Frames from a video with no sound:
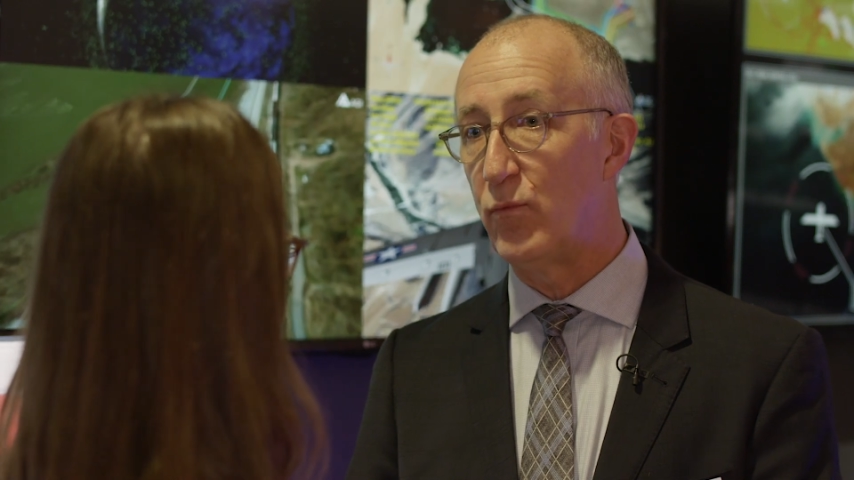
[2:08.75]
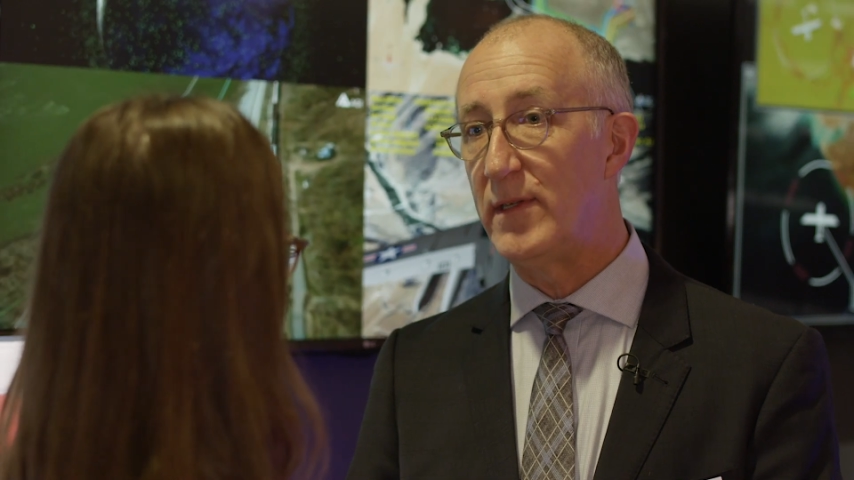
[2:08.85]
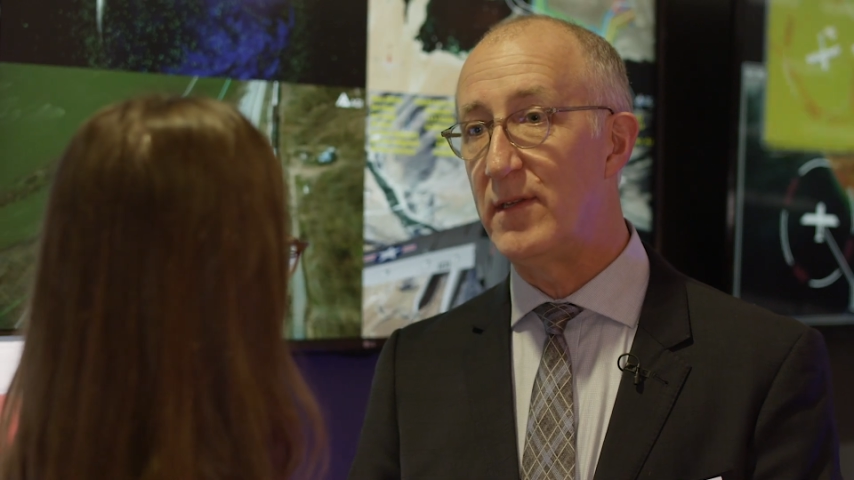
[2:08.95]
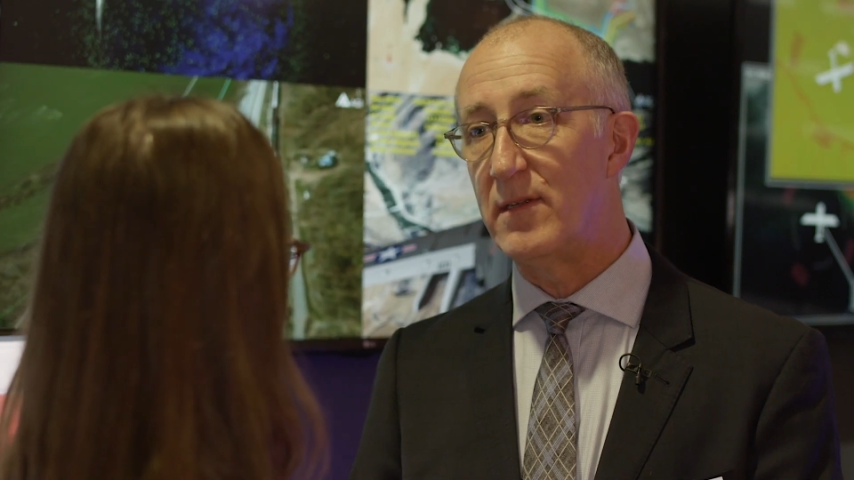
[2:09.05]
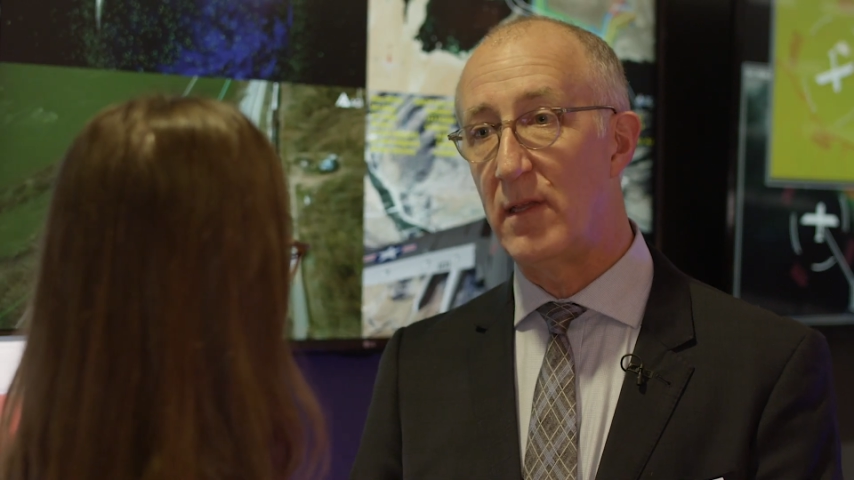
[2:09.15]

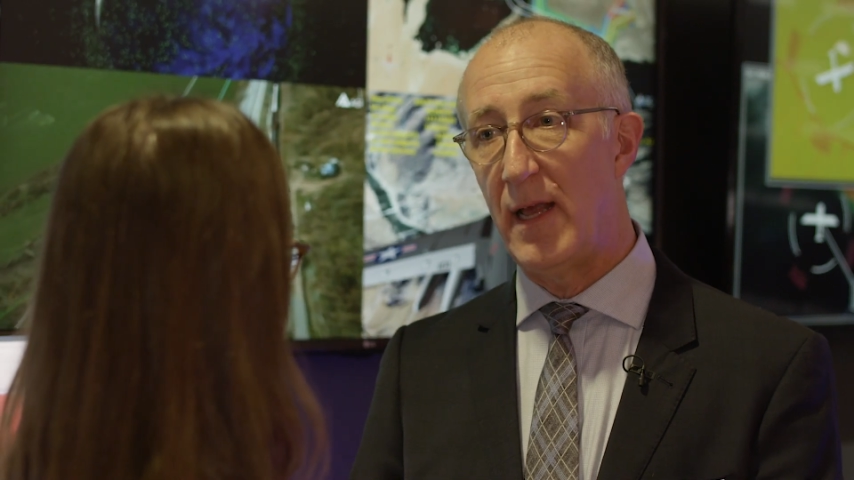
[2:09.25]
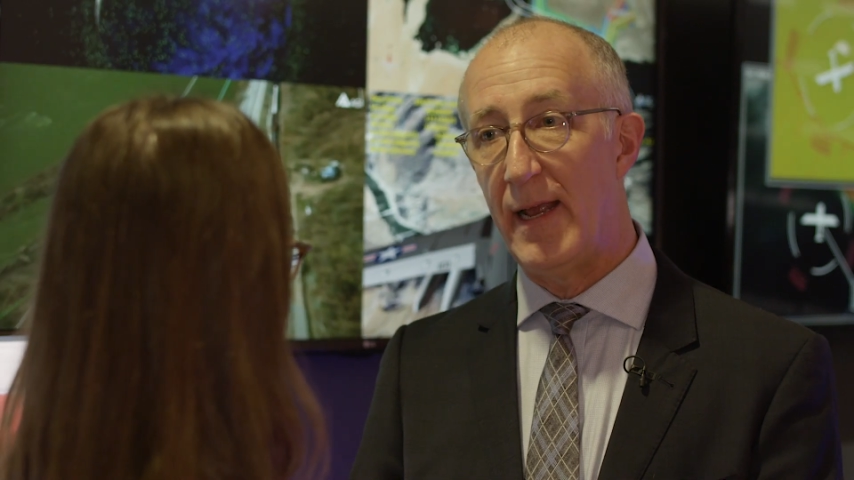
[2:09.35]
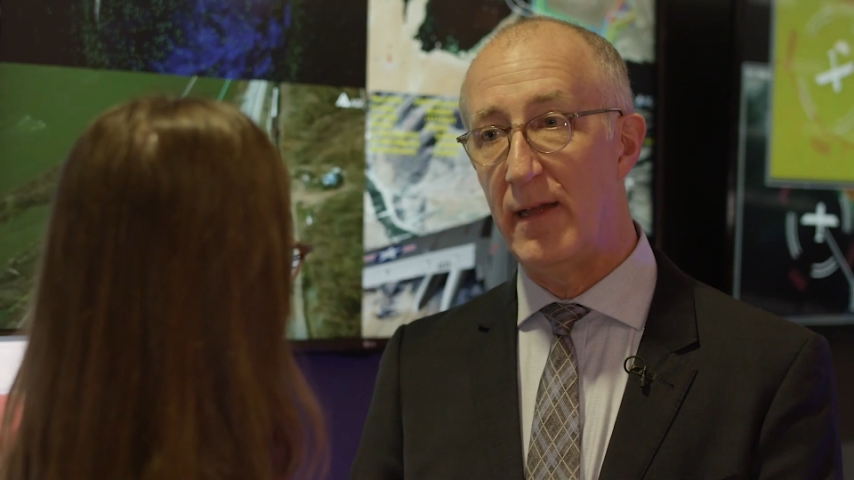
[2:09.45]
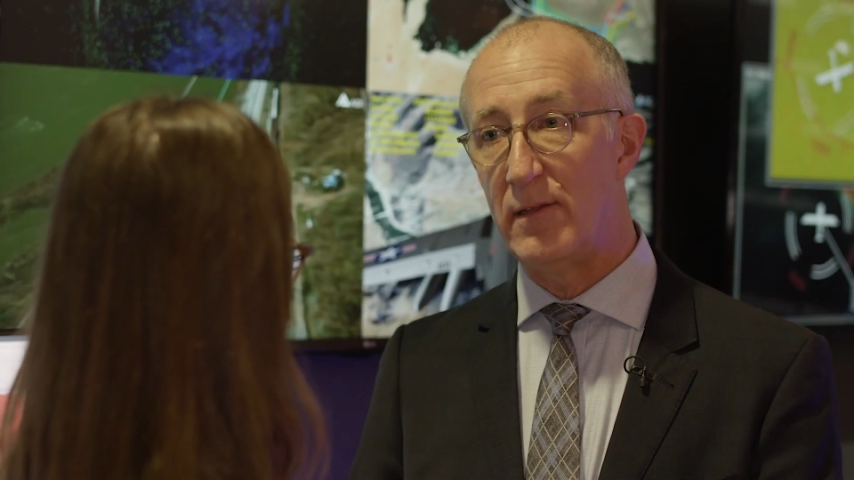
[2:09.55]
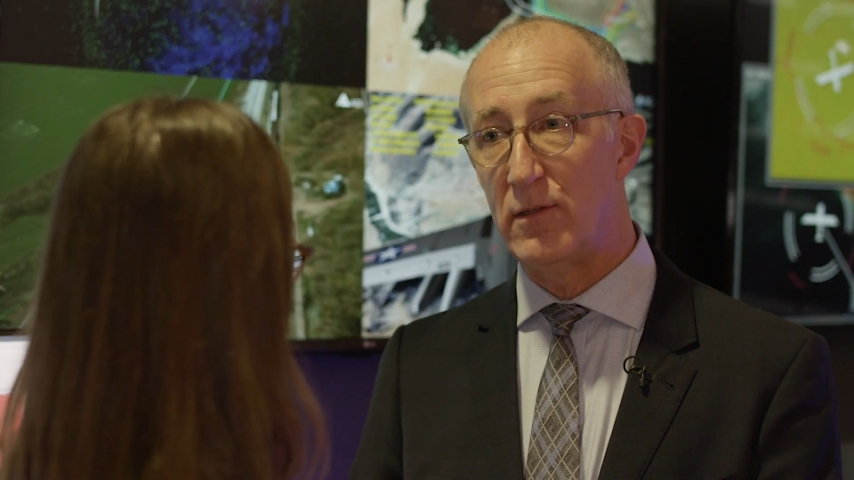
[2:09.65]
bridges
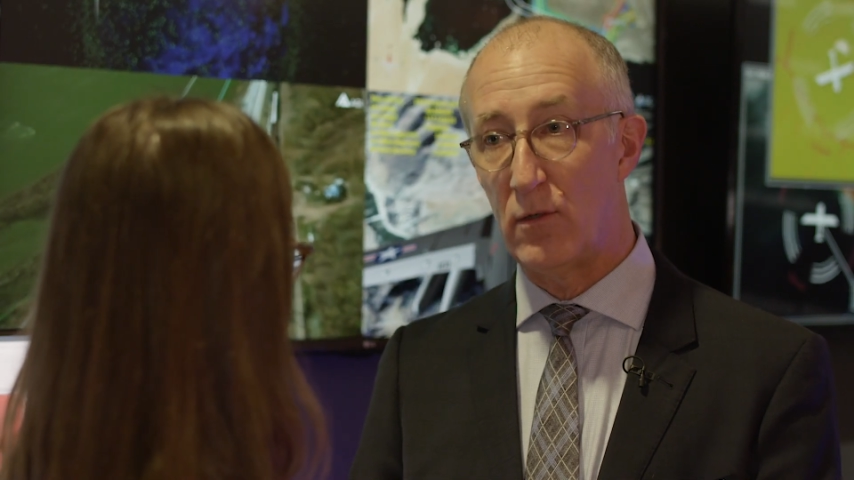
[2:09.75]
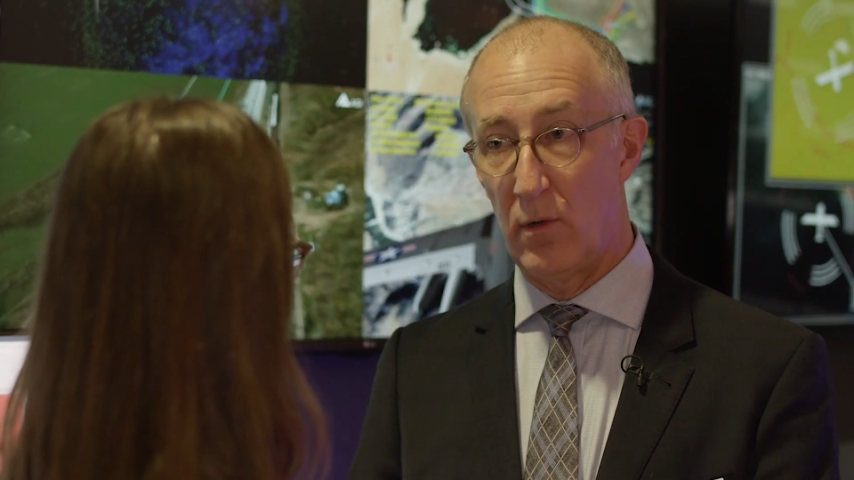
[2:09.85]
LANs